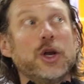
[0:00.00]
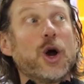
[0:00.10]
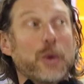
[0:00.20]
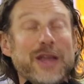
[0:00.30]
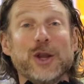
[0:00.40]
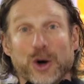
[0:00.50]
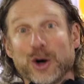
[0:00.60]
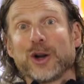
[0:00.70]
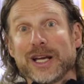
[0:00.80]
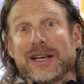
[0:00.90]
You know, in the
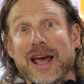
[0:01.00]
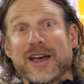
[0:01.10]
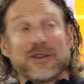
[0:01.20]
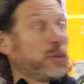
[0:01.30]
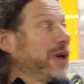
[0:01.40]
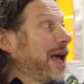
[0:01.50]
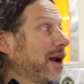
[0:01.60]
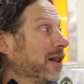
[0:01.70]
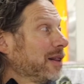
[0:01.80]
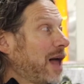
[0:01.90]
early days, we
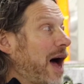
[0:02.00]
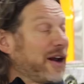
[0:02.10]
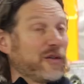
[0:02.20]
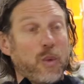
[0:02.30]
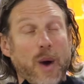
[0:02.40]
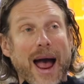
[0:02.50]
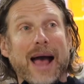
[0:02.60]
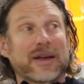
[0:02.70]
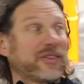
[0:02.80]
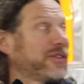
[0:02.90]
got a lot of
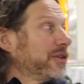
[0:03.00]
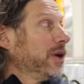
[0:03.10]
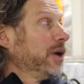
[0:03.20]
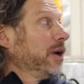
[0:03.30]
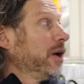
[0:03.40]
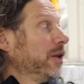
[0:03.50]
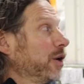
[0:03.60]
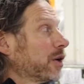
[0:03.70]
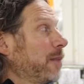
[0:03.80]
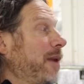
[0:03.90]
wax.
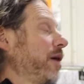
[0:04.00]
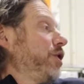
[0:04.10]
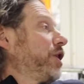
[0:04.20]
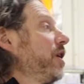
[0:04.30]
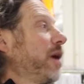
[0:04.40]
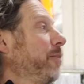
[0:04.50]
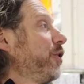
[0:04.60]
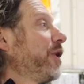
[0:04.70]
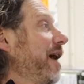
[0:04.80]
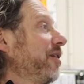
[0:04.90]
Come on, you can come
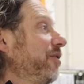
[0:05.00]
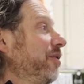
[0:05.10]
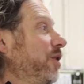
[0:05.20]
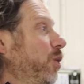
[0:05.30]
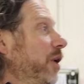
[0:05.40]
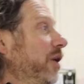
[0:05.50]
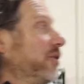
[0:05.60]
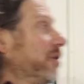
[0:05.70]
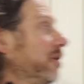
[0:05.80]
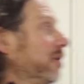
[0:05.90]
through, guys. No worries.
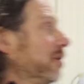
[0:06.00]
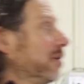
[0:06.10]
Come on in.